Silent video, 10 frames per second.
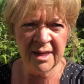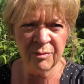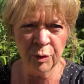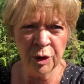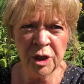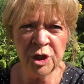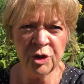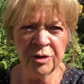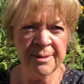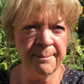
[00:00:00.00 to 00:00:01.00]
We're going to do
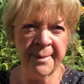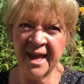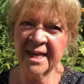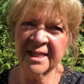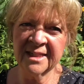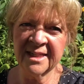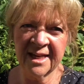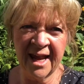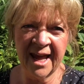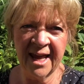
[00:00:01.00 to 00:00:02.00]
some baking
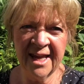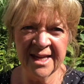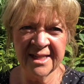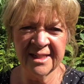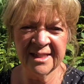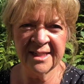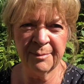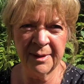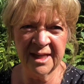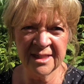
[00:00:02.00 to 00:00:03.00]
today, and
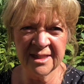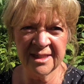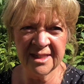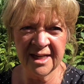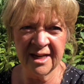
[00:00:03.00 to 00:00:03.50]
because